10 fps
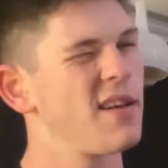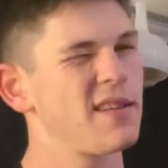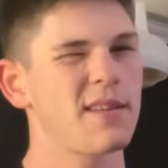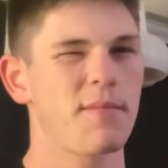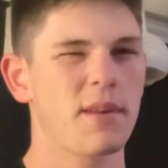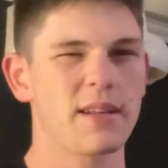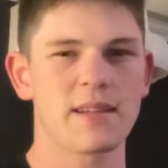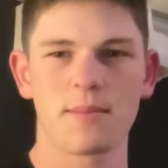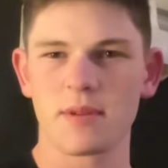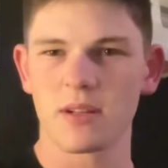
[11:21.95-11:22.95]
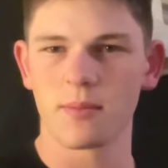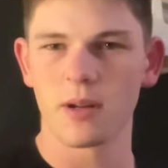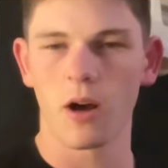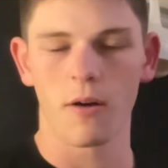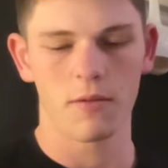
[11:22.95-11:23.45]
something seems a little
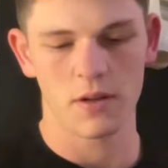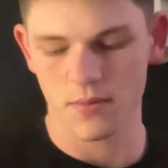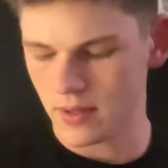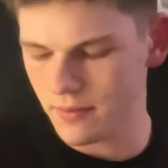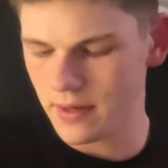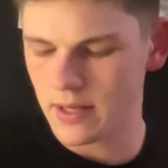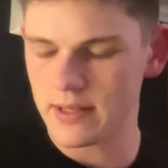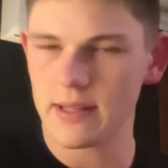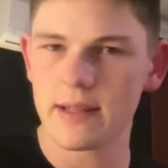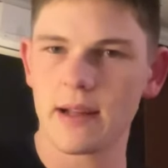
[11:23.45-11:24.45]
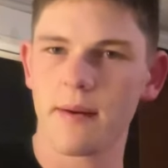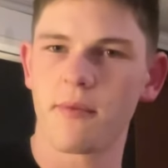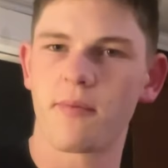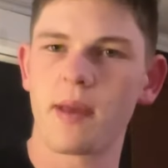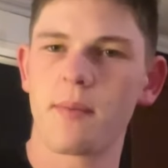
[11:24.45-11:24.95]
bit off because we, we could see the type
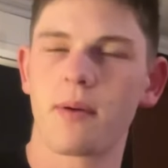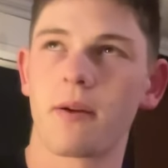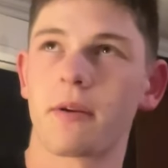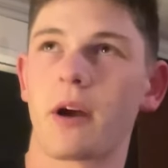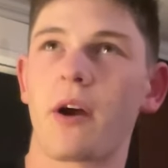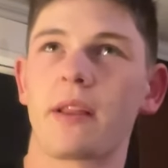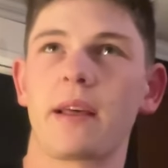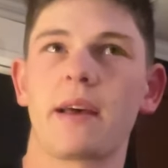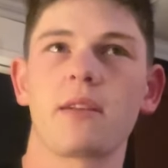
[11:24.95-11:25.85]
of people that were going there.